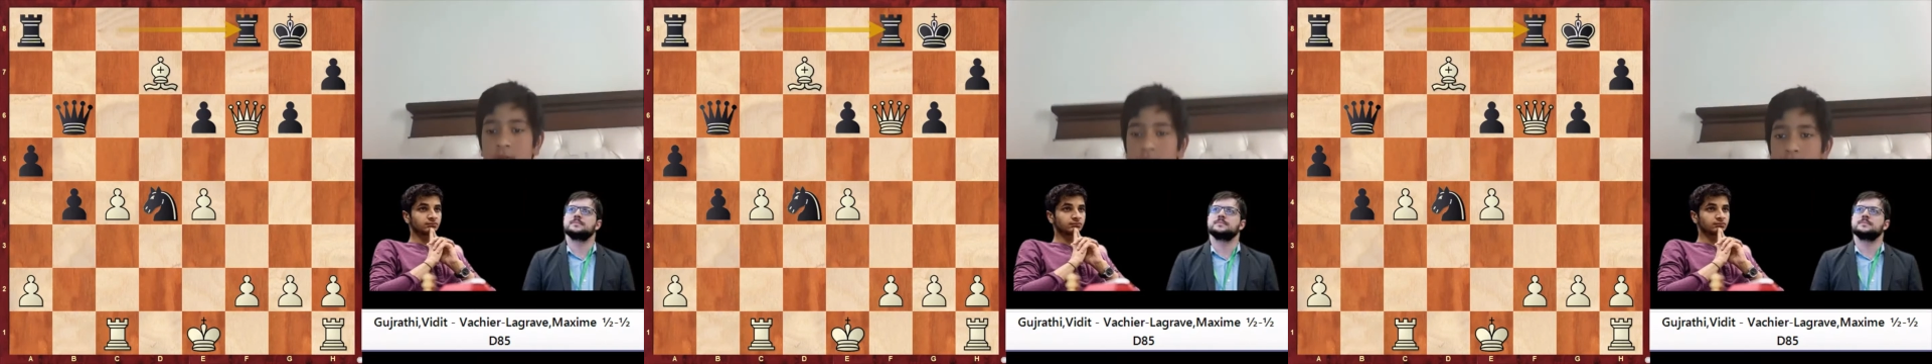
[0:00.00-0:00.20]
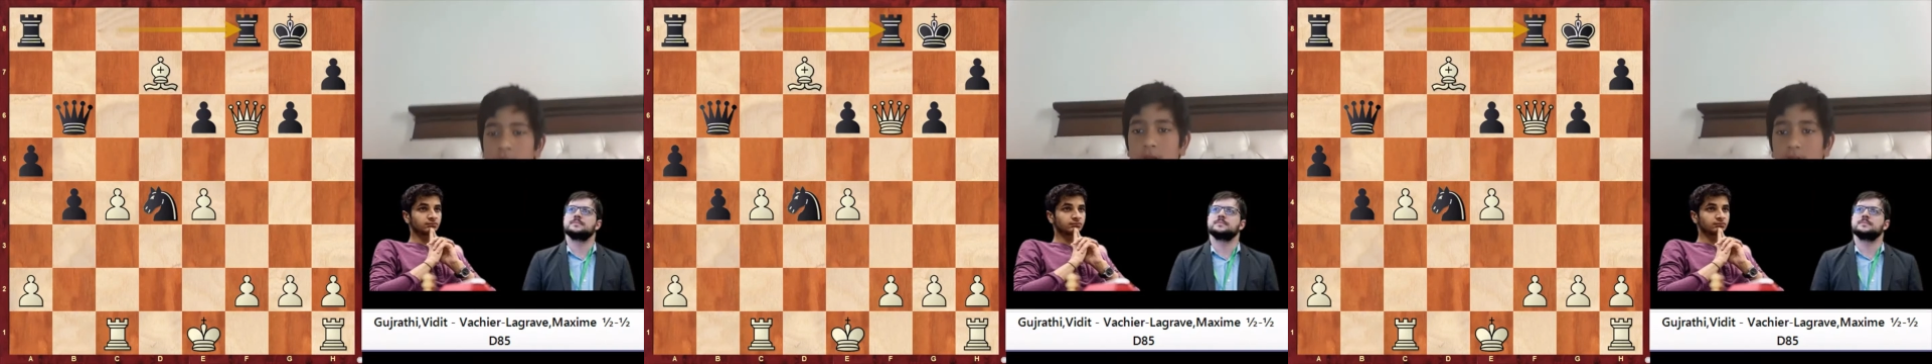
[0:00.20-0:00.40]

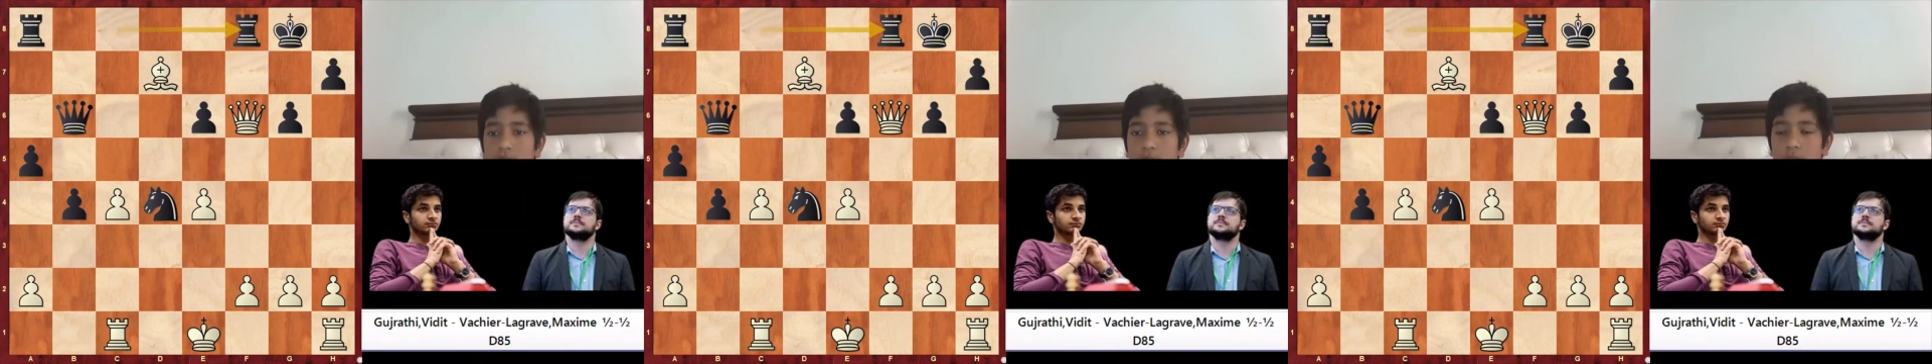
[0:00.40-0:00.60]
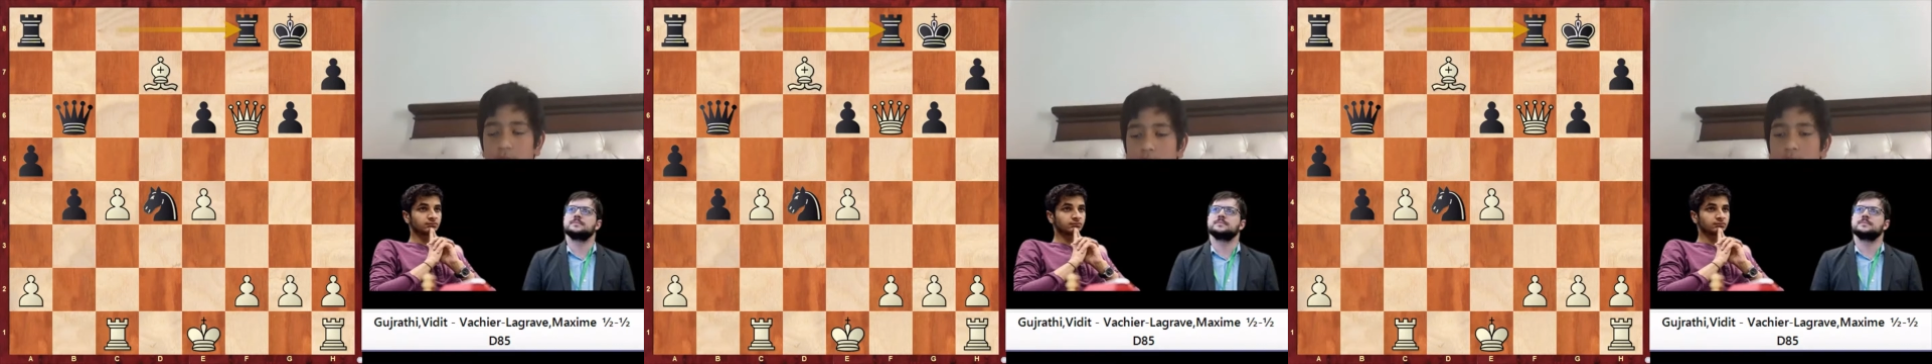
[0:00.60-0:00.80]
that
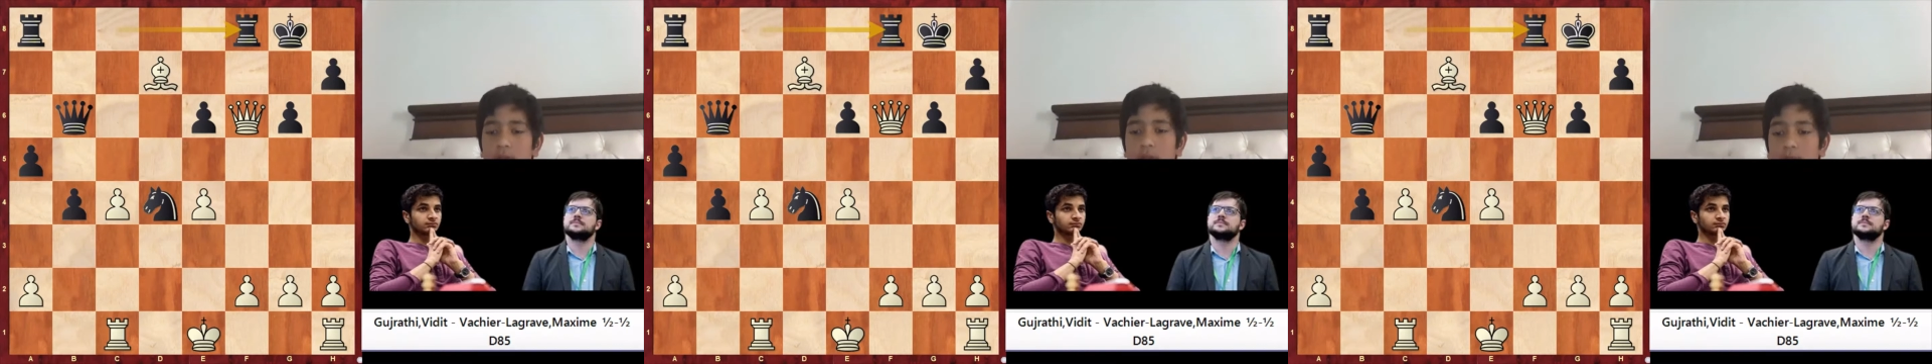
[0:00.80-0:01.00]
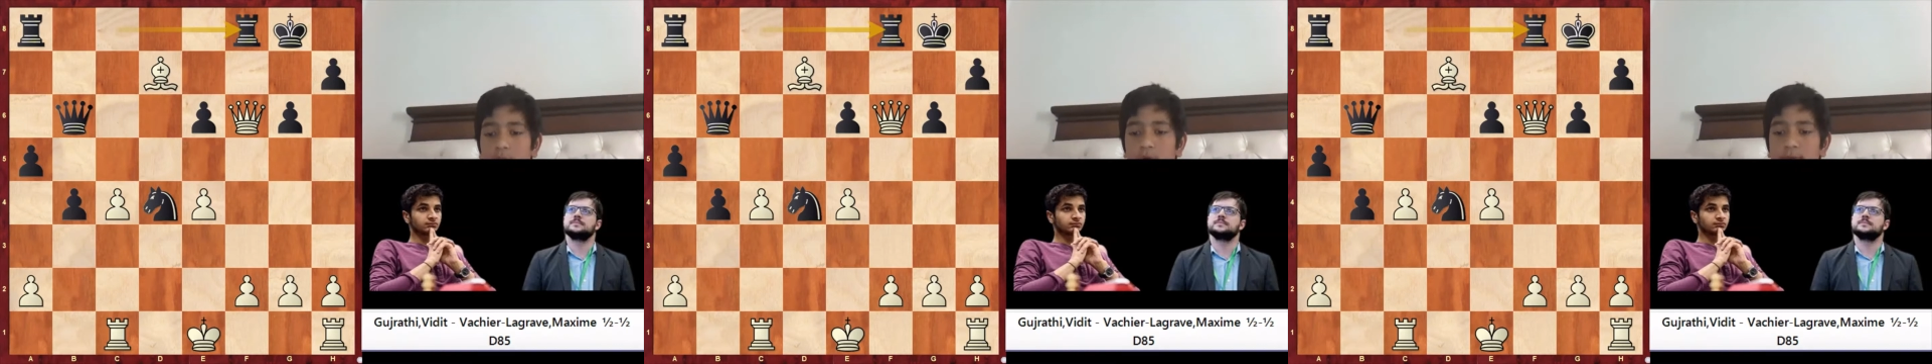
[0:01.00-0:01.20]
was in the
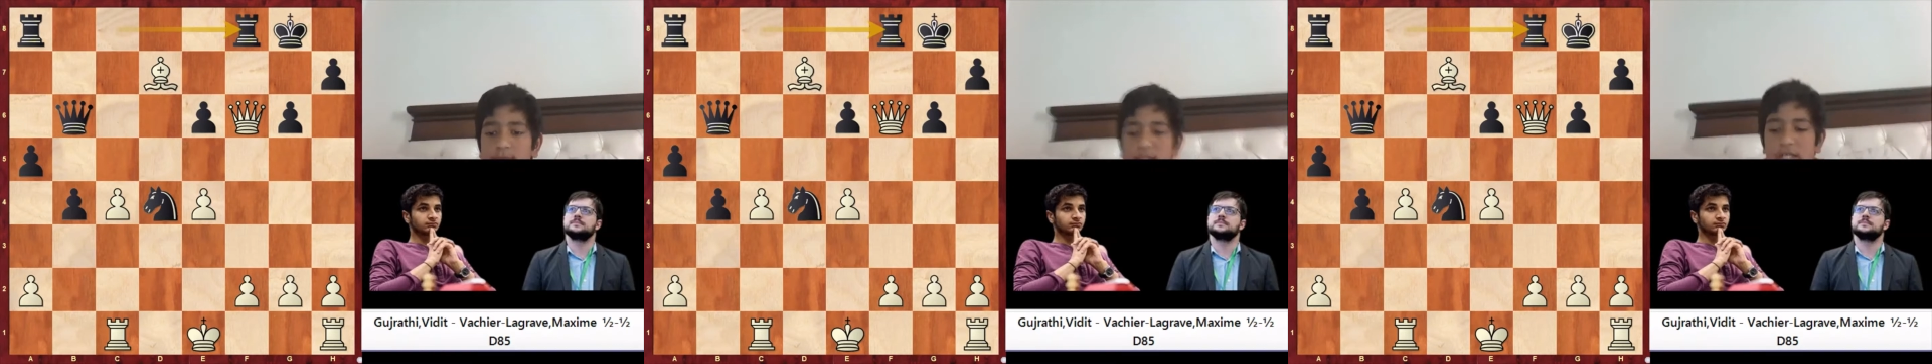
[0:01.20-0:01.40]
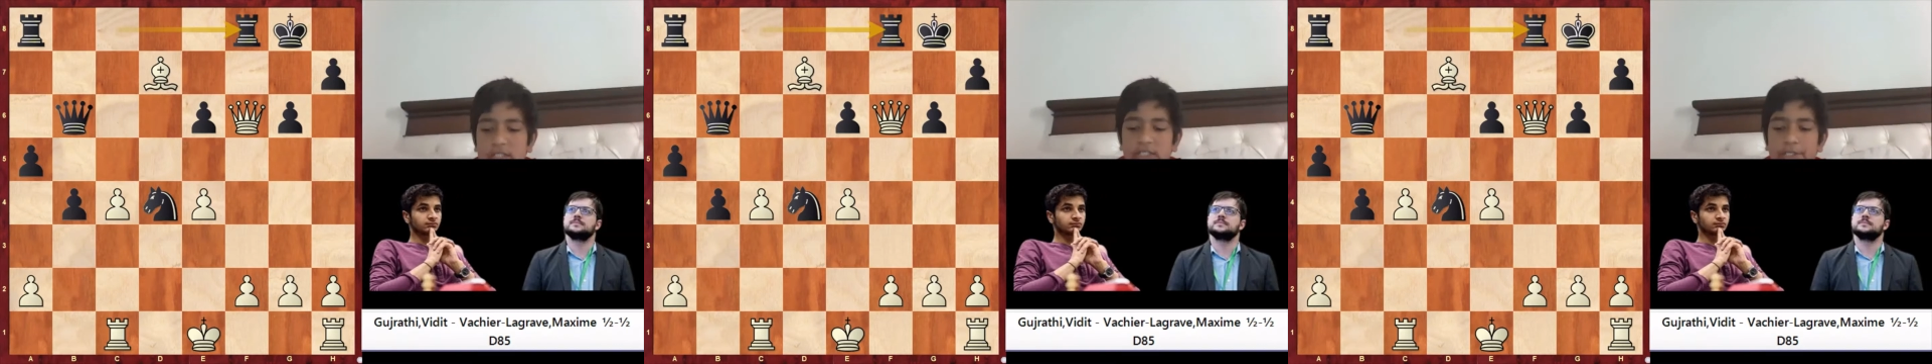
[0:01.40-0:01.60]

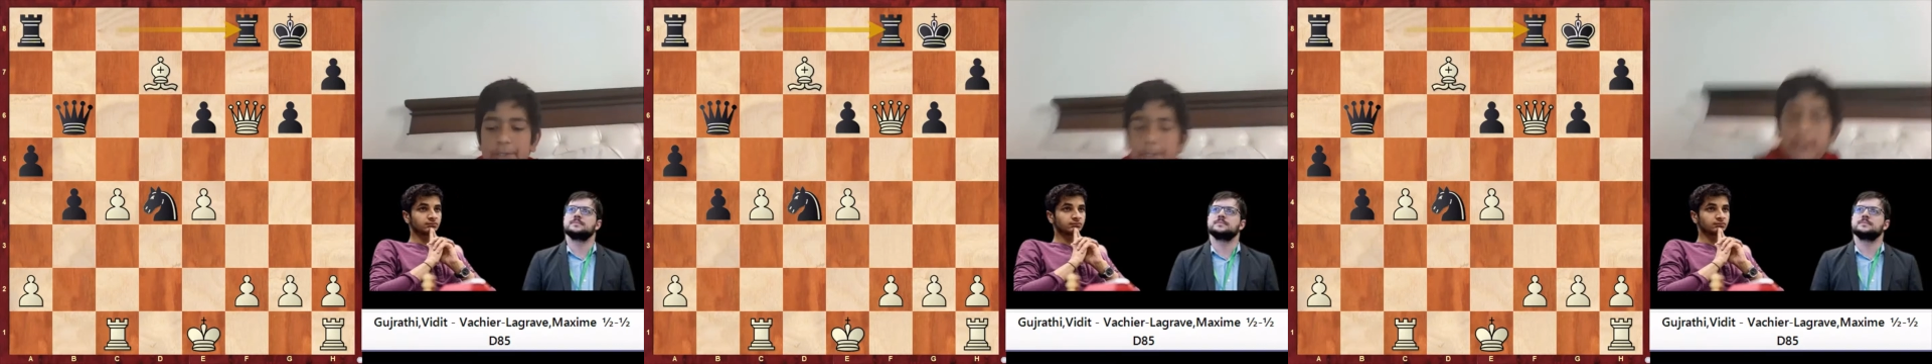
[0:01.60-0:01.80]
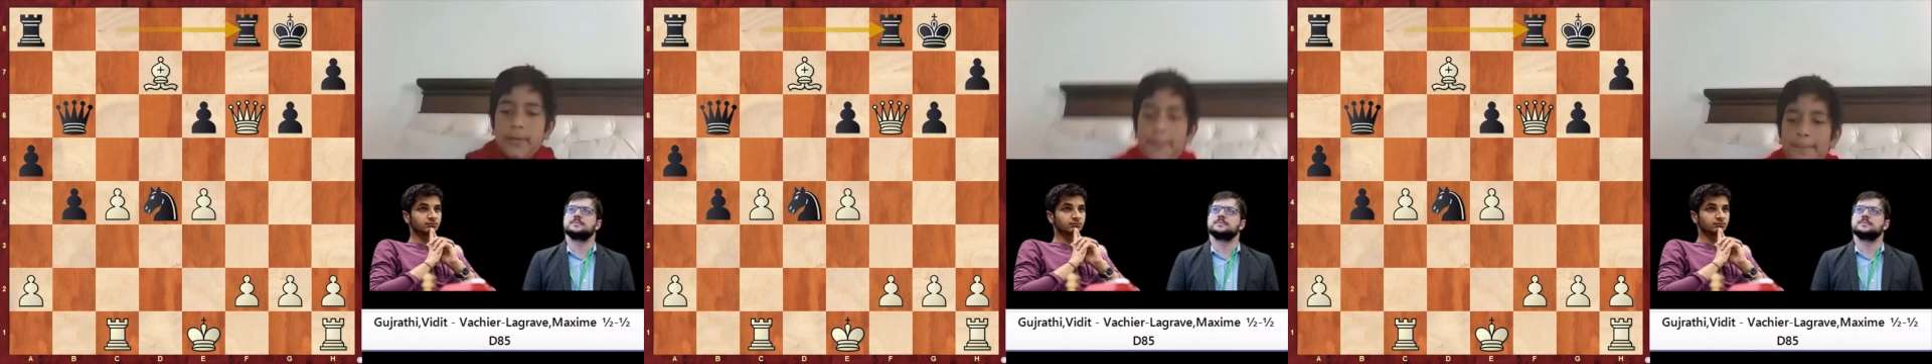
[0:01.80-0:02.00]
Mendonca
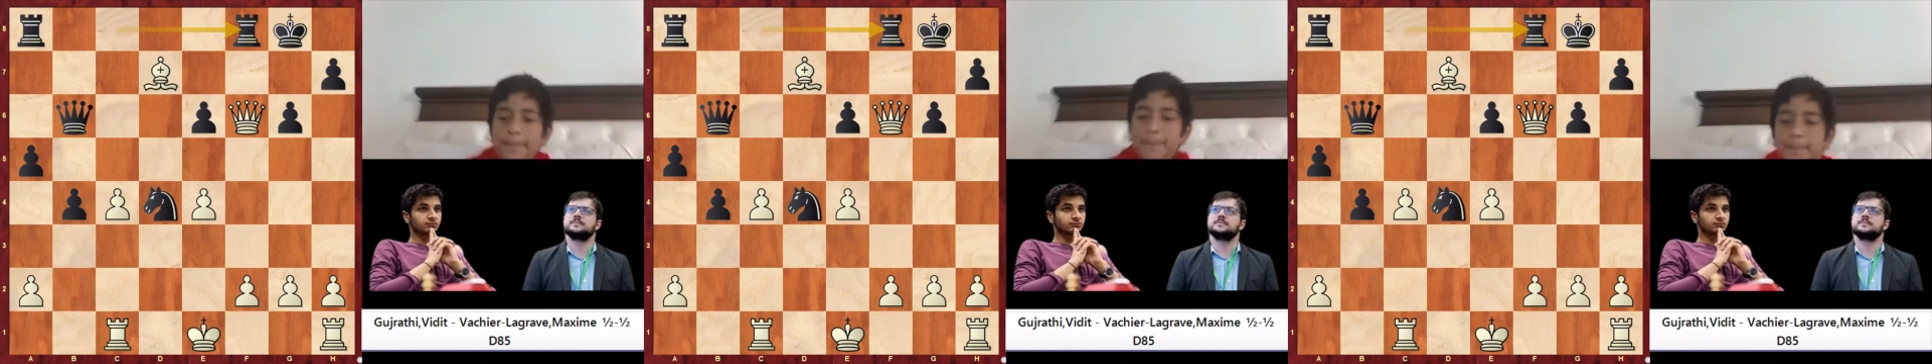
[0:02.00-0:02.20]
game,